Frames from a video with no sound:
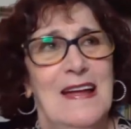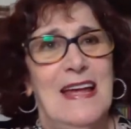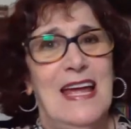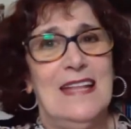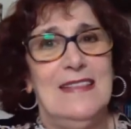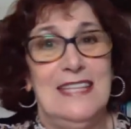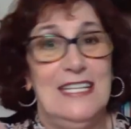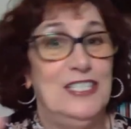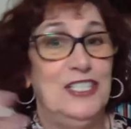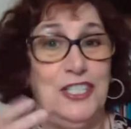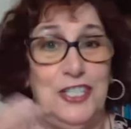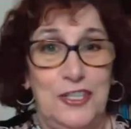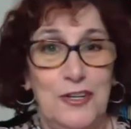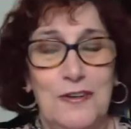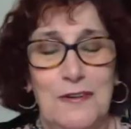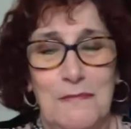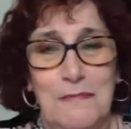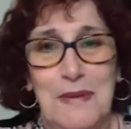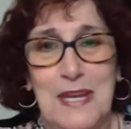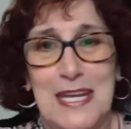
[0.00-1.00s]
and they
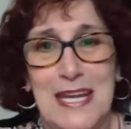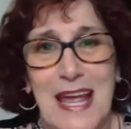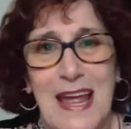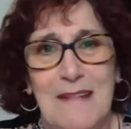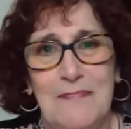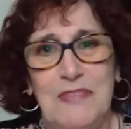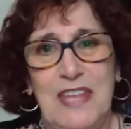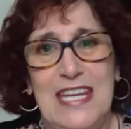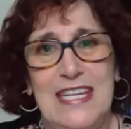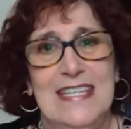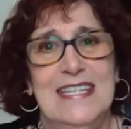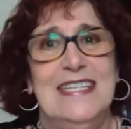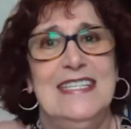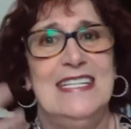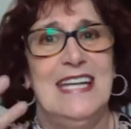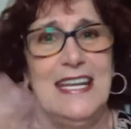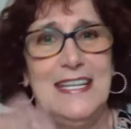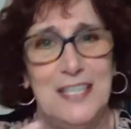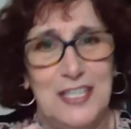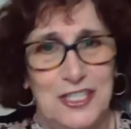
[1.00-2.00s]
shouldn't be,
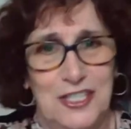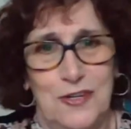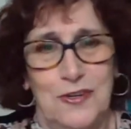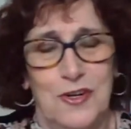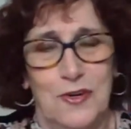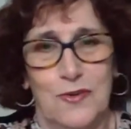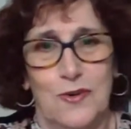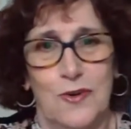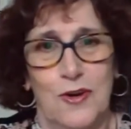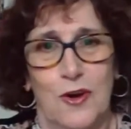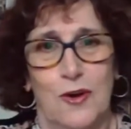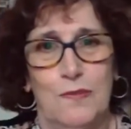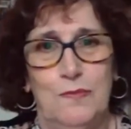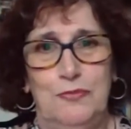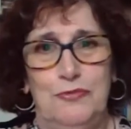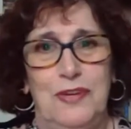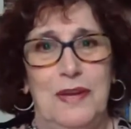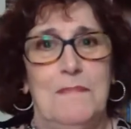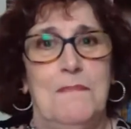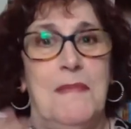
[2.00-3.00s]
intentional or
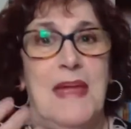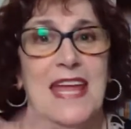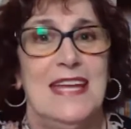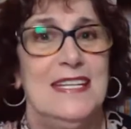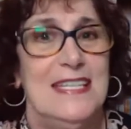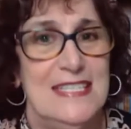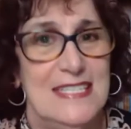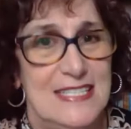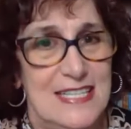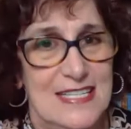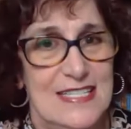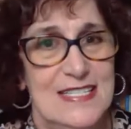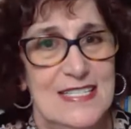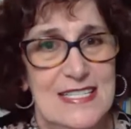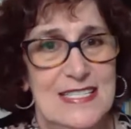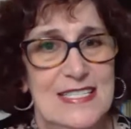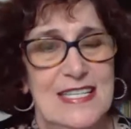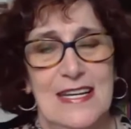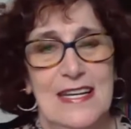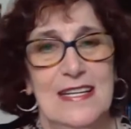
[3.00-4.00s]
premeditated
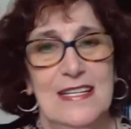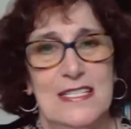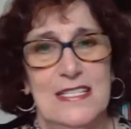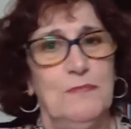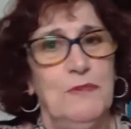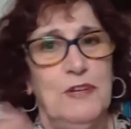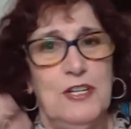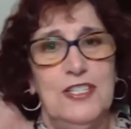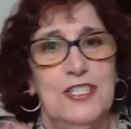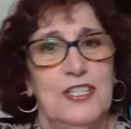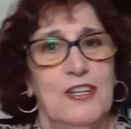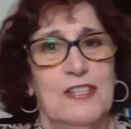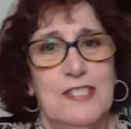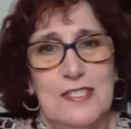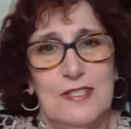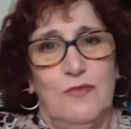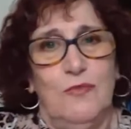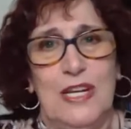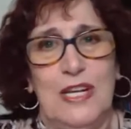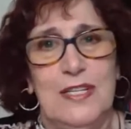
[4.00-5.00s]
sins, but
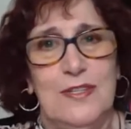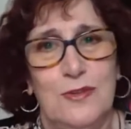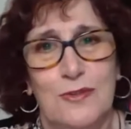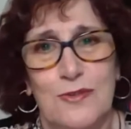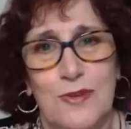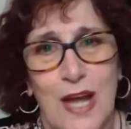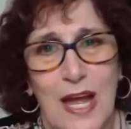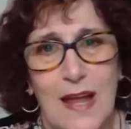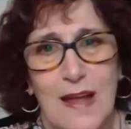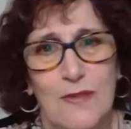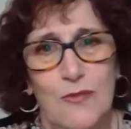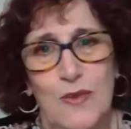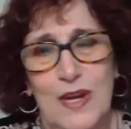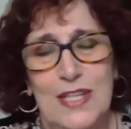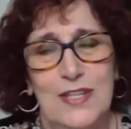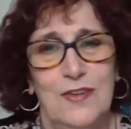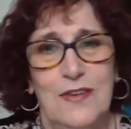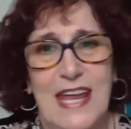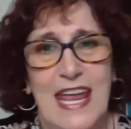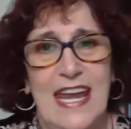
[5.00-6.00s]
just when you when
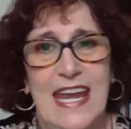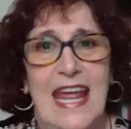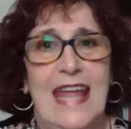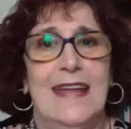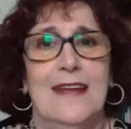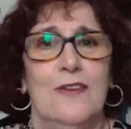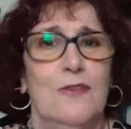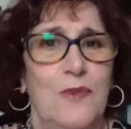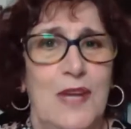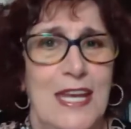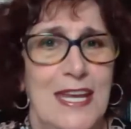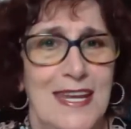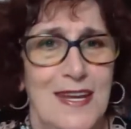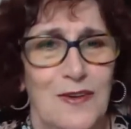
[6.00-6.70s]
you get angry,